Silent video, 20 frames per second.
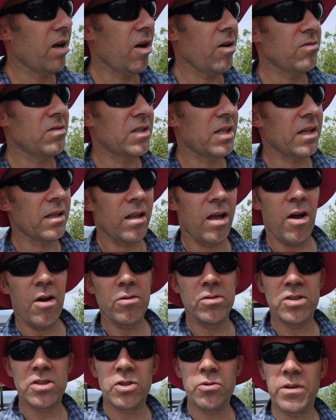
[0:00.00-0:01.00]
hotel
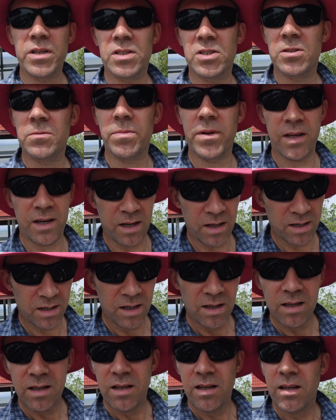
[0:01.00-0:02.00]
host treats you better,
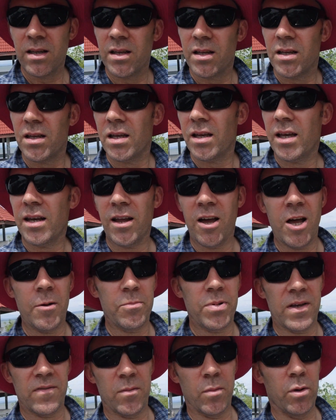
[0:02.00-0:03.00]
and I
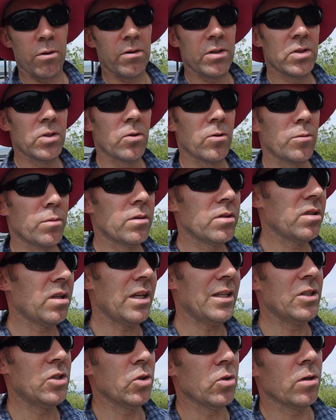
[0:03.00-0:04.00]
hope you have a more
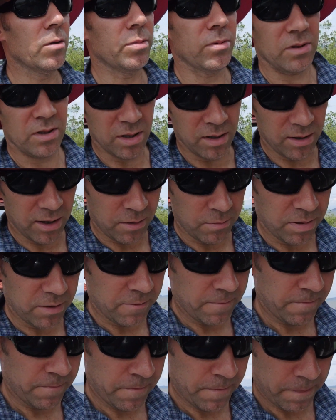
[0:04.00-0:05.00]
enjoyable time.
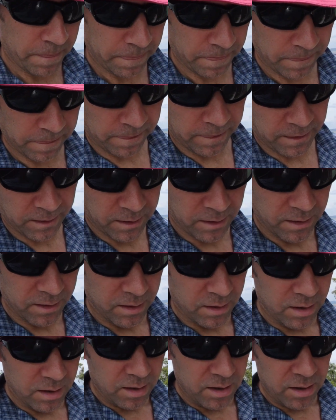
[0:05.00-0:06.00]
But
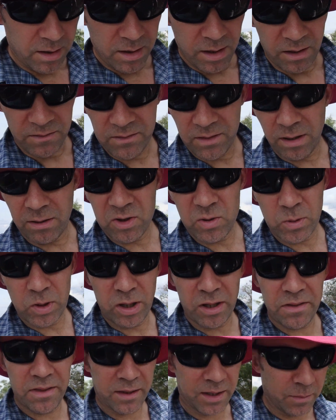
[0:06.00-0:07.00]
I've told you
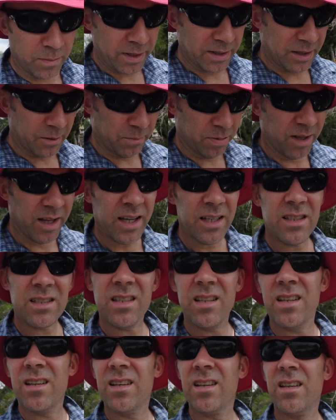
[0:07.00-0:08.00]
what I think about the
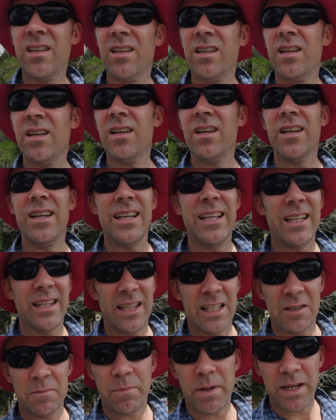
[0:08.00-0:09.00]
place.
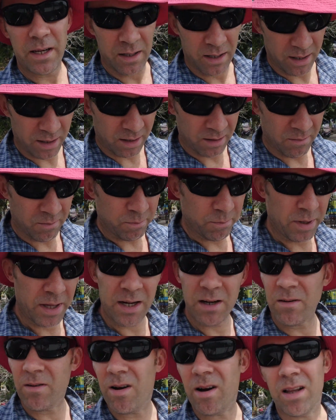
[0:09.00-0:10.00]
There's better
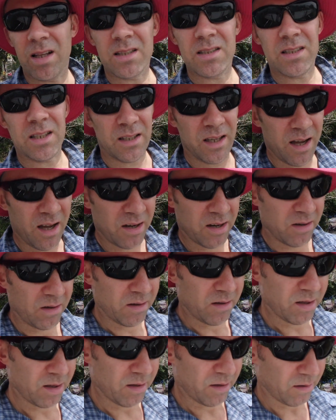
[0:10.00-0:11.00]
islands to go
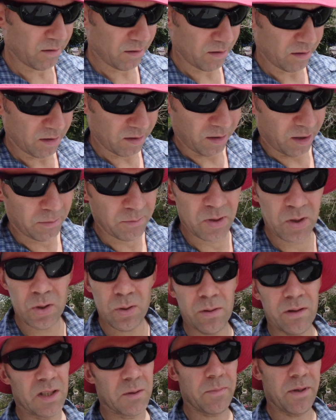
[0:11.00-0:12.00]
to. I'm
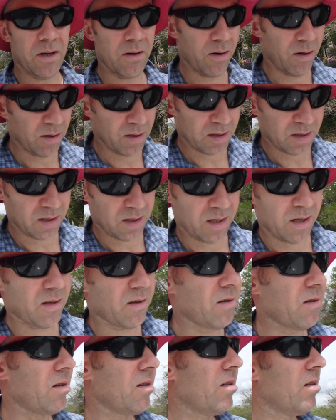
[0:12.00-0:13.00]
sure there's better islands to
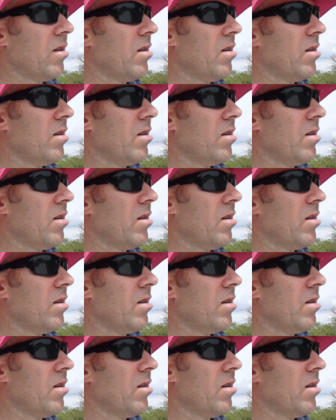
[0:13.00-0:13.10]
go to.